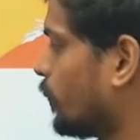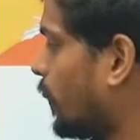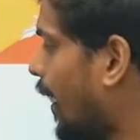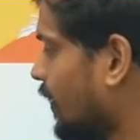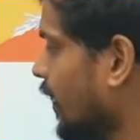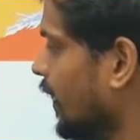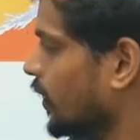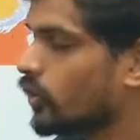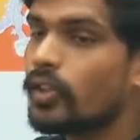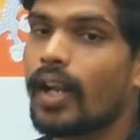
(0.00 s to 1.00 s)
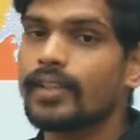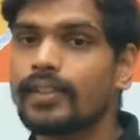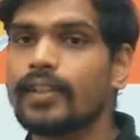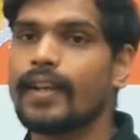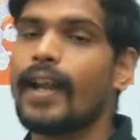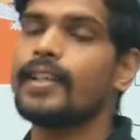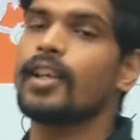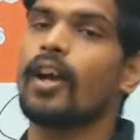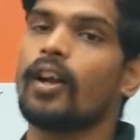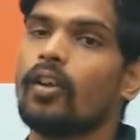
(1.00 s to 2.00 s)
part. So that is a red
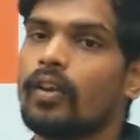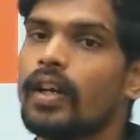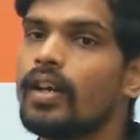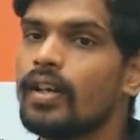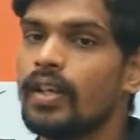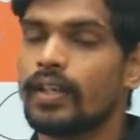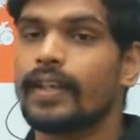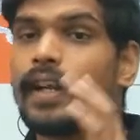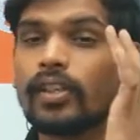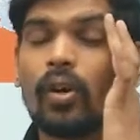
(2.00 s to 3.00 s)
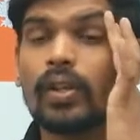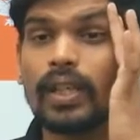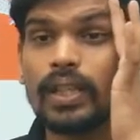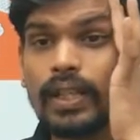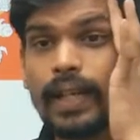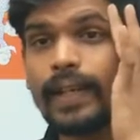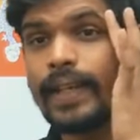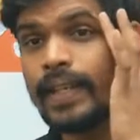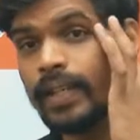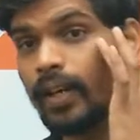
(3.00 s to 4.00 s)
circle on a red dot on a
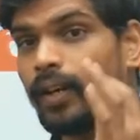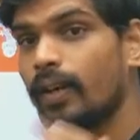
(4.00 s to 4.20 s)
green